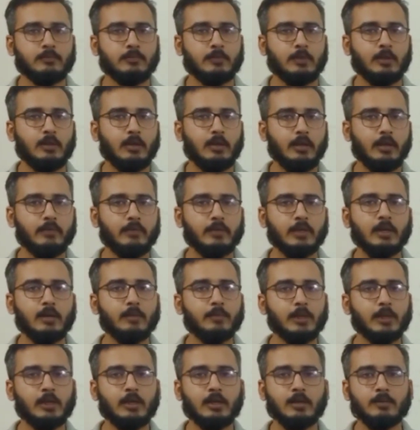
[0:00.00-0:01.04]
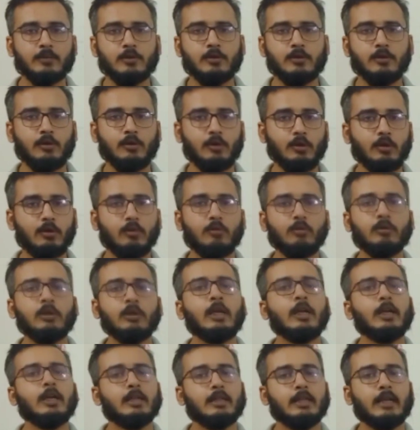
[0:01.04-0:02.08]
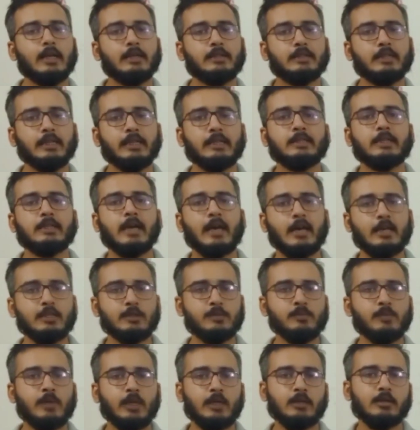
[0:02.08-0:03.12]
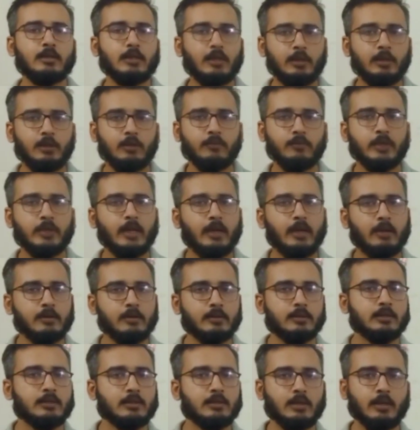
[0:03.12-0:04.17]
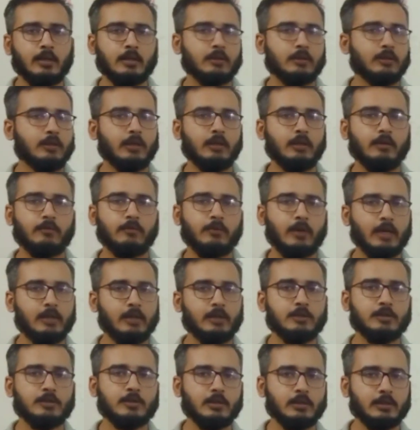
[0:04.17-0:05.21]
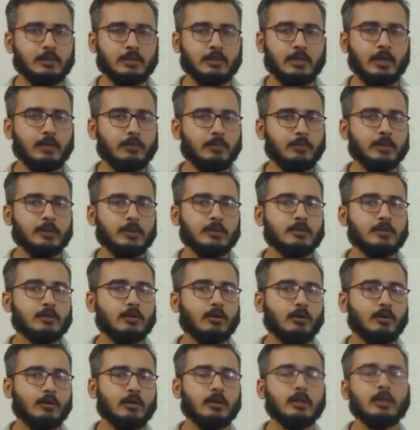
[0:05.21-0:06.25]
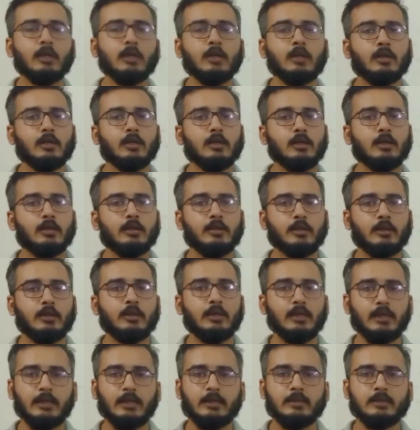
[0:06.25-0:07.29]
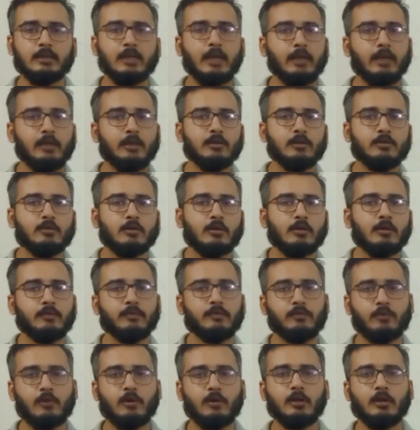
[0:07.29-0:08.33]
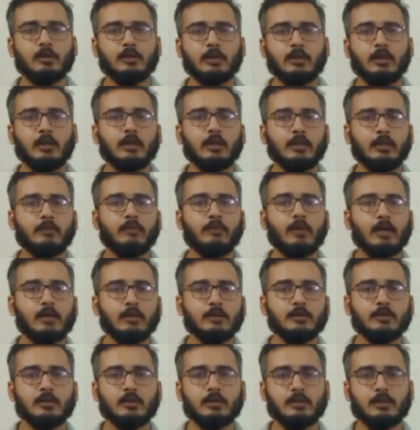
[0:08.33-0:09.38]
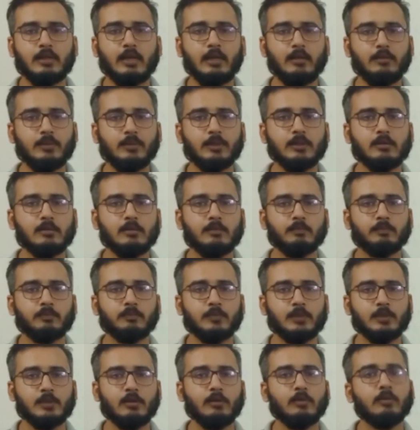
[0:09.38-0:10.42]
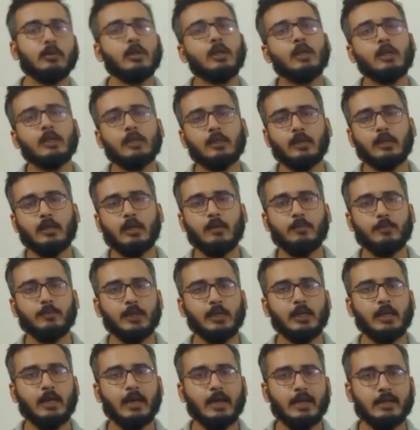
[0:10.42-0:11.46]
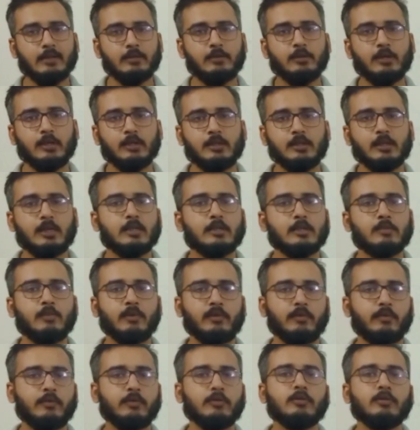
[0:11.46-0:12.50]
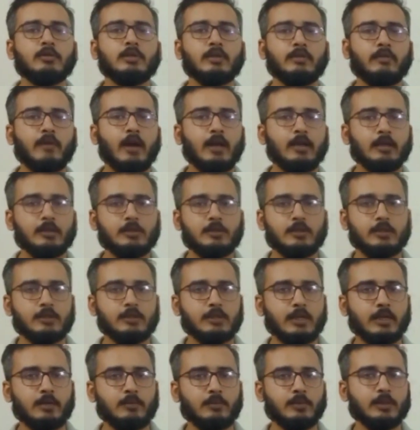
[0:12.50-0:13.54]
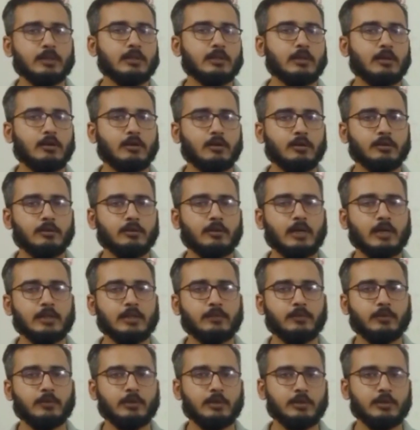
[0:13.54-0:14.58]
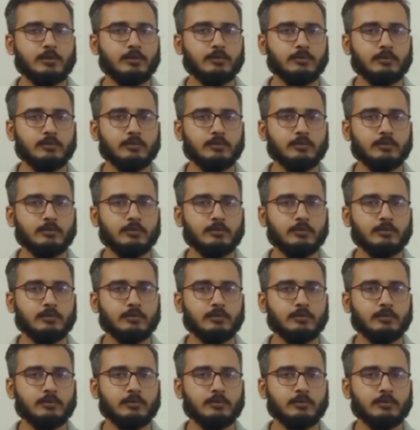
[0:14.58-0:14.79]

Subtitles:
If the company comes to know that it has made any of the errors in the financial statements, or there is any sort of fraud in the financial statements, so the company has to adjust before the financial statements are authorized for issue.